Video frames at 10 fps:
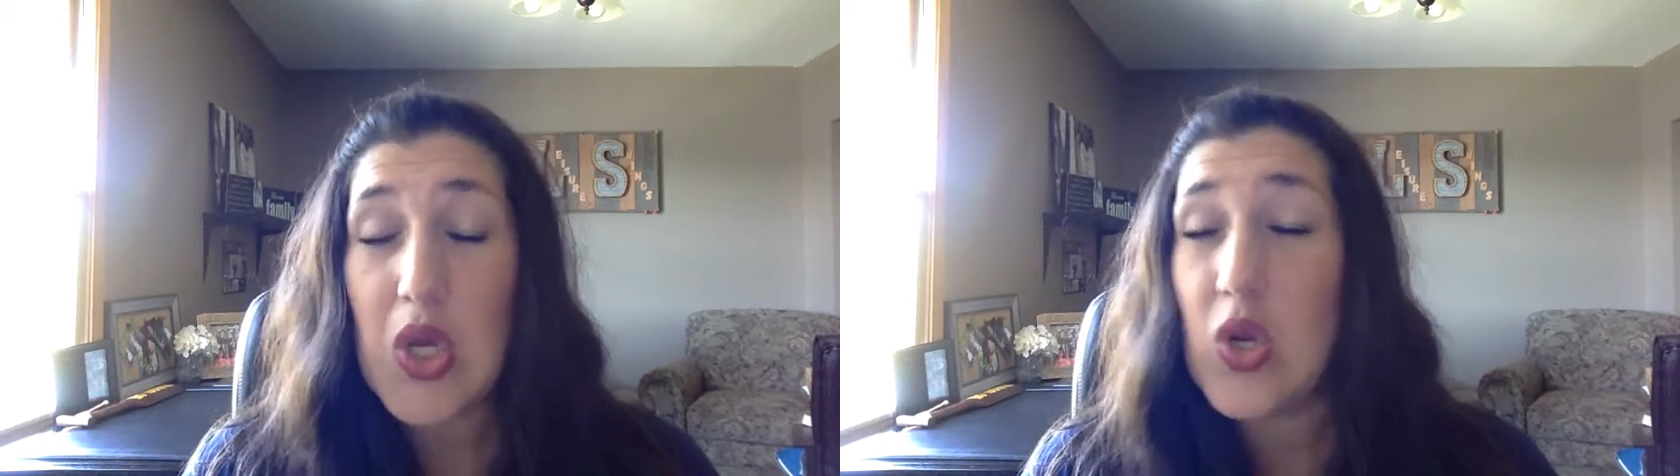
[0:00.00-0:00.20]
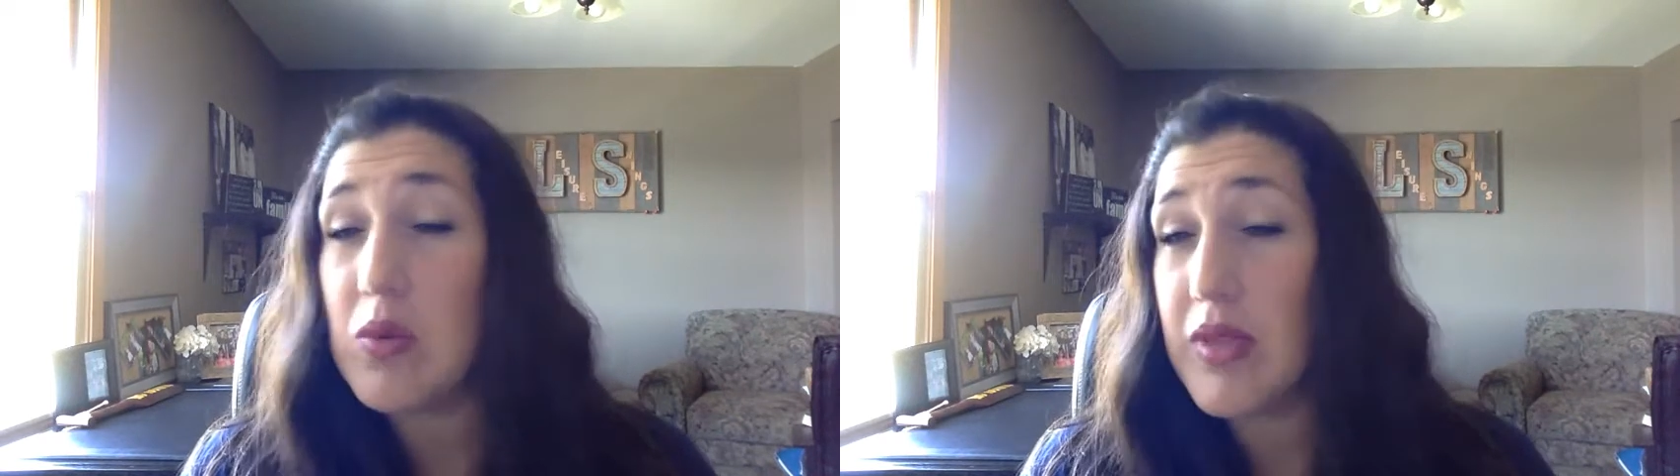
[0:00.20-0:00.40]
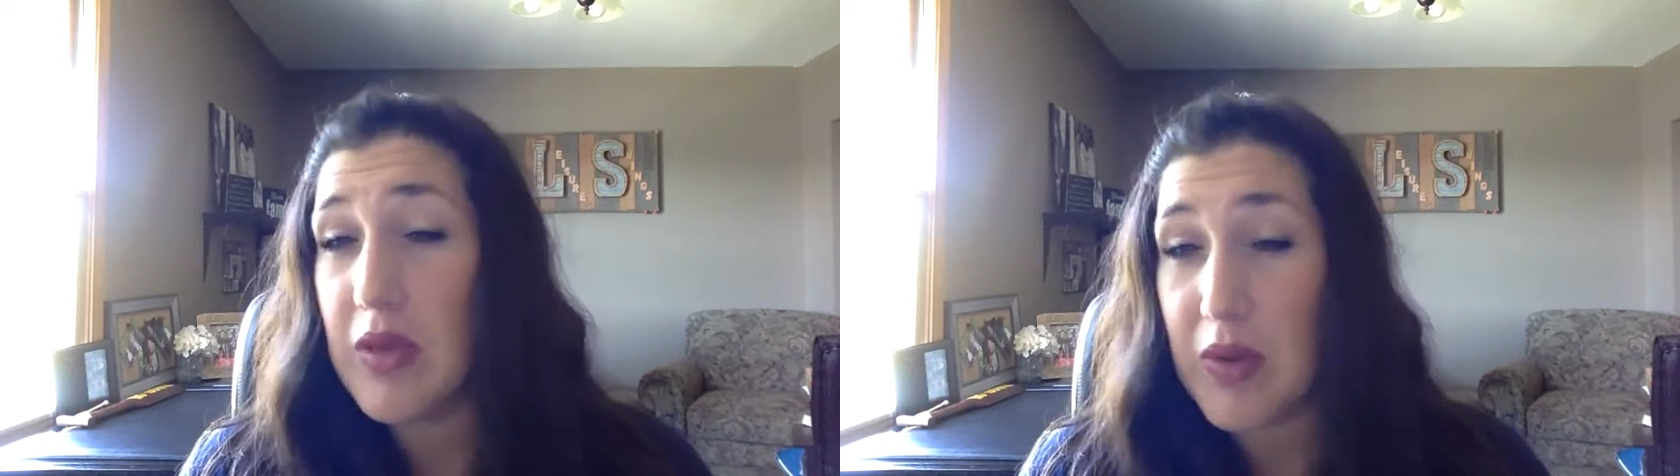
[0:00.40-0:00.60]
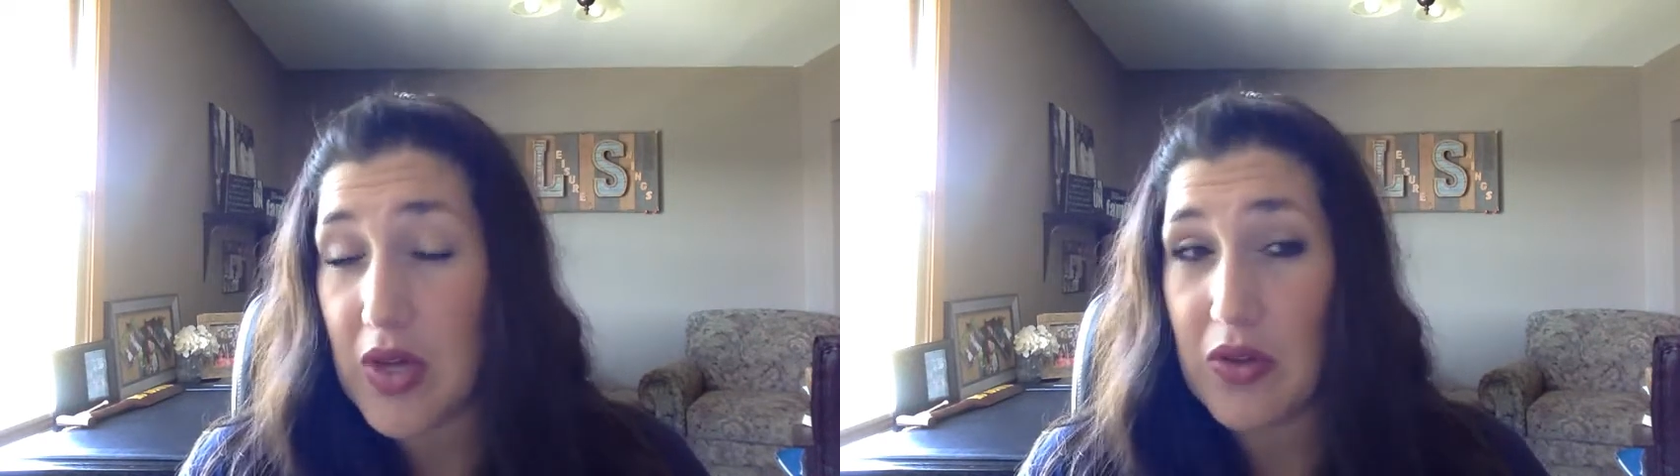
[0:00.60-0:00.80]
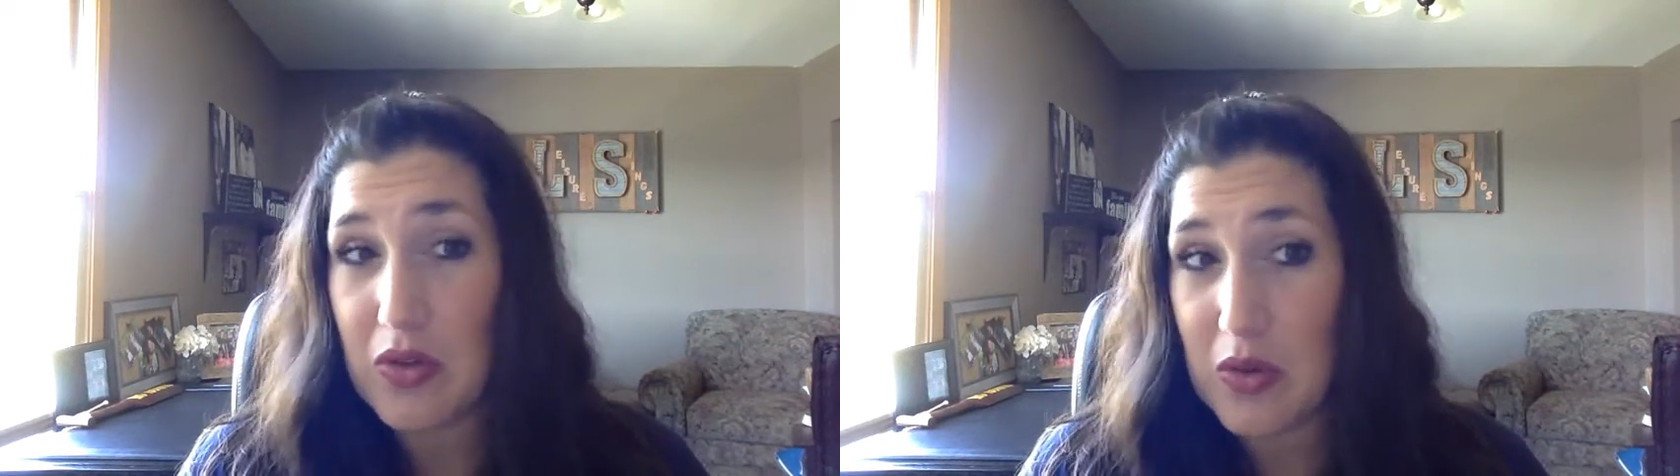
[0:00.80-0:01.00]
Normally, we
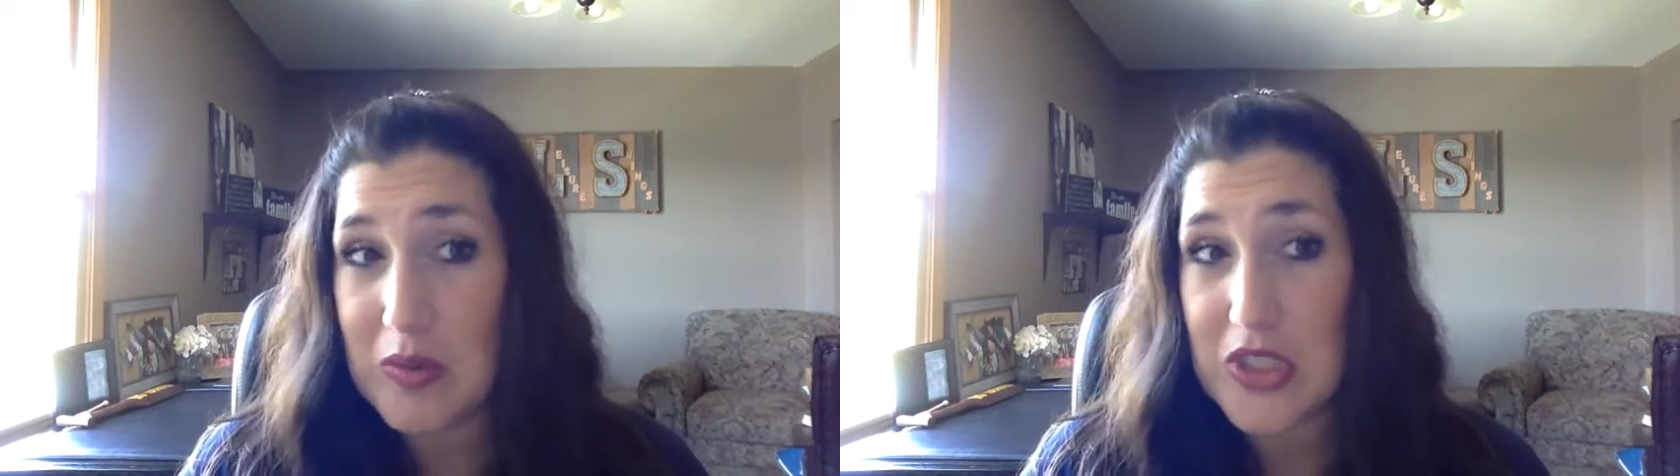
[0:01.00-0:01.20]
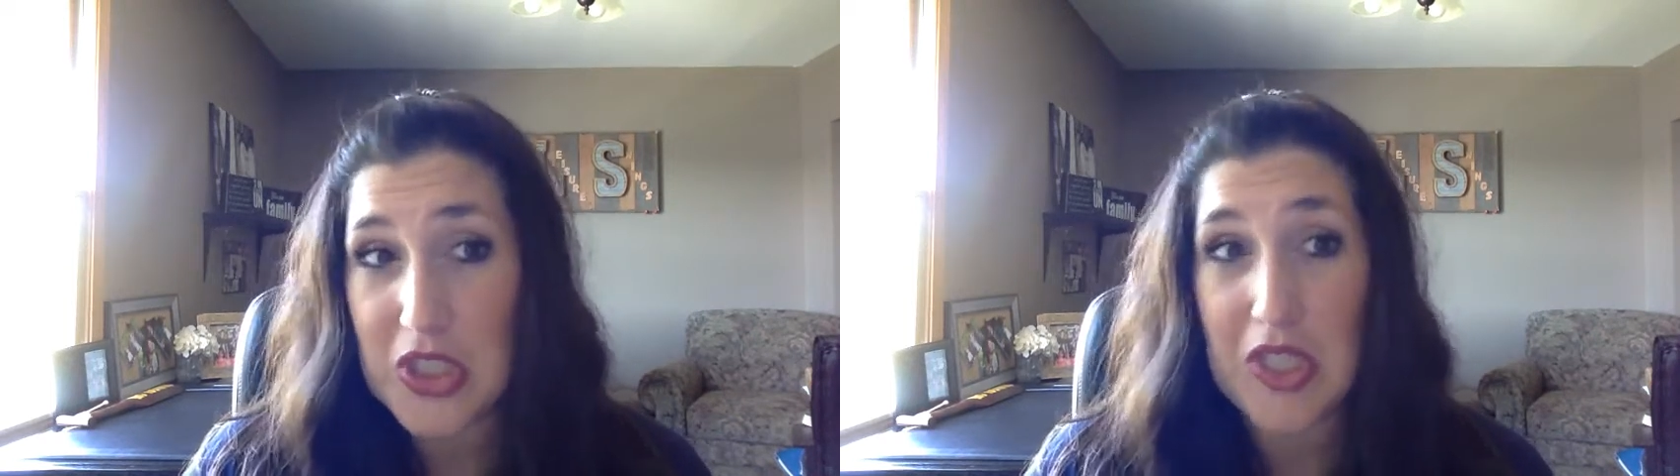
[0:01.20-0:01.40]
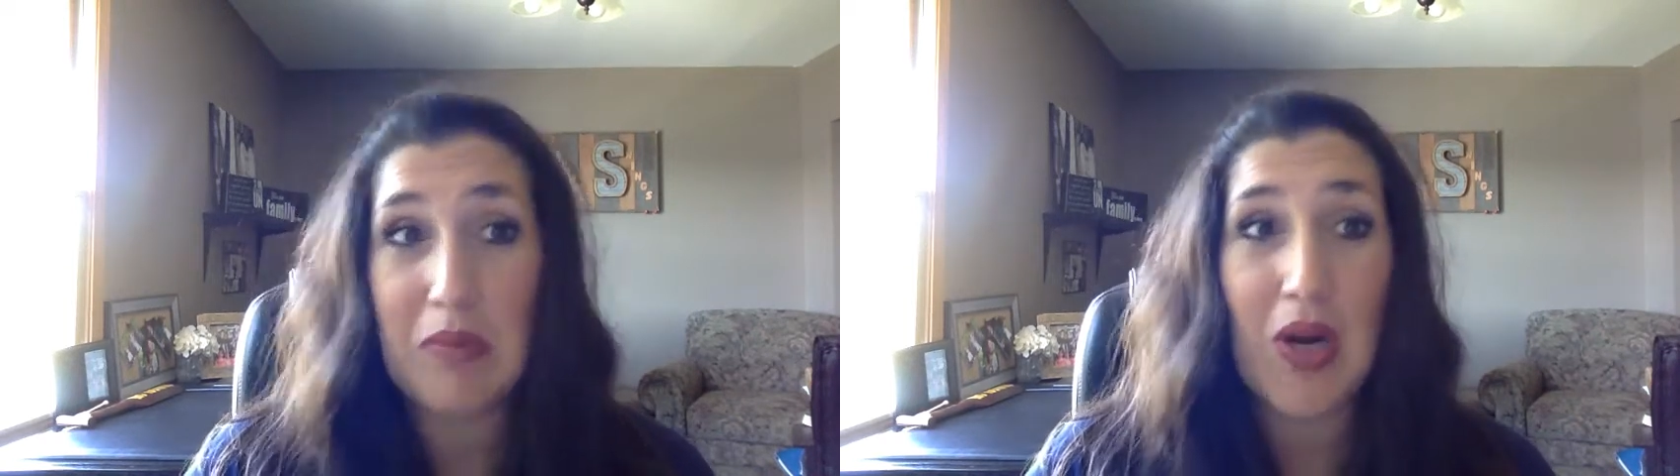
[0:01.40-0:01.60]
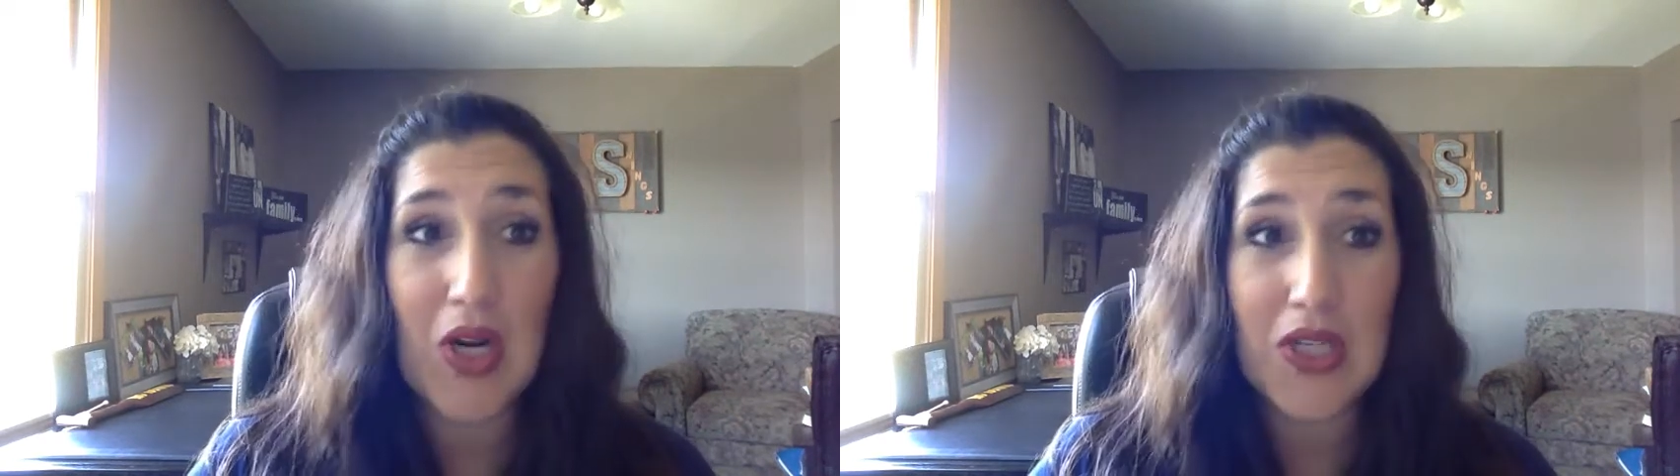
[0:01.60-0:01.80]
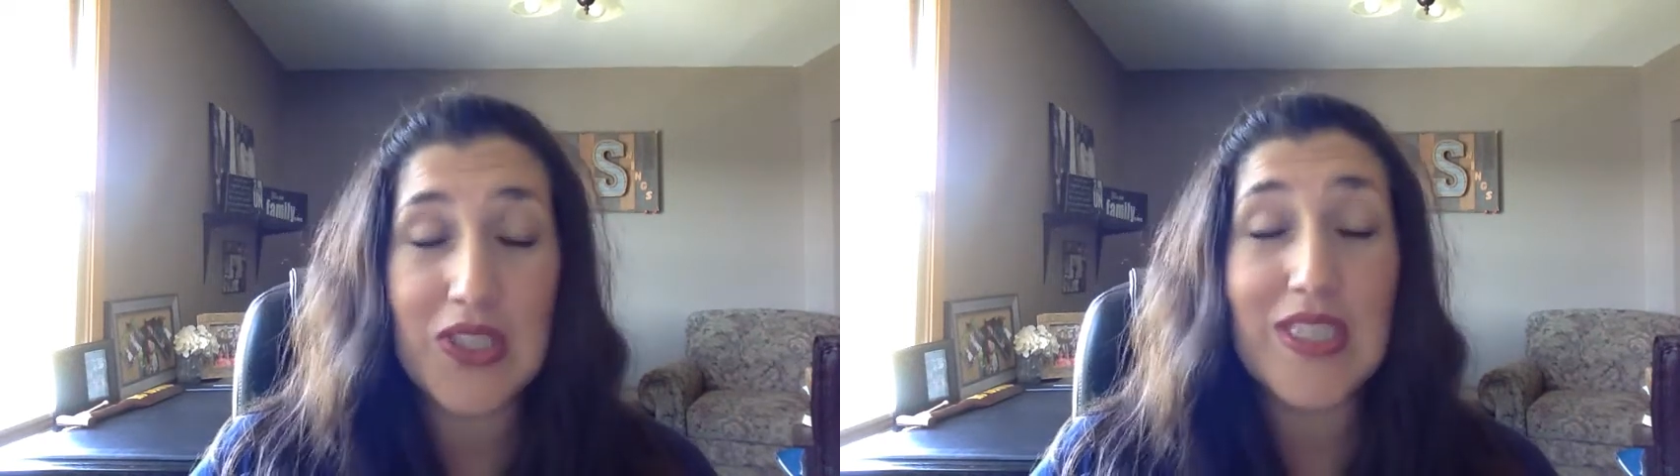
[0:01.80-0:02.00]
go through machine
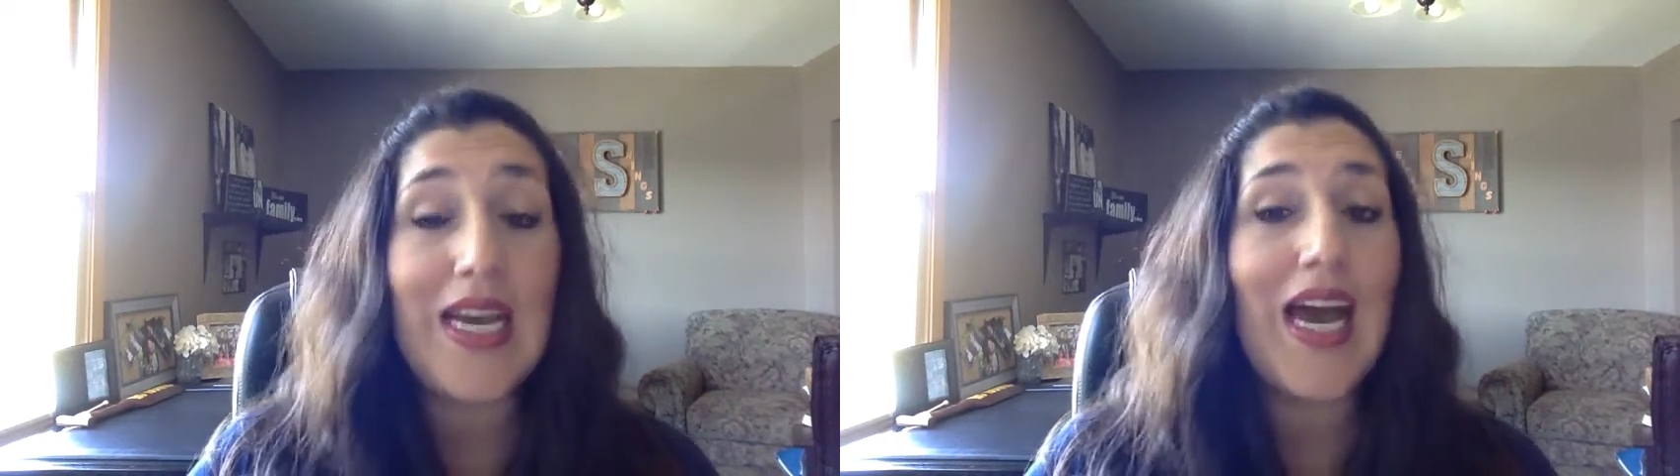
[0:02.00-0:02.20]
parts.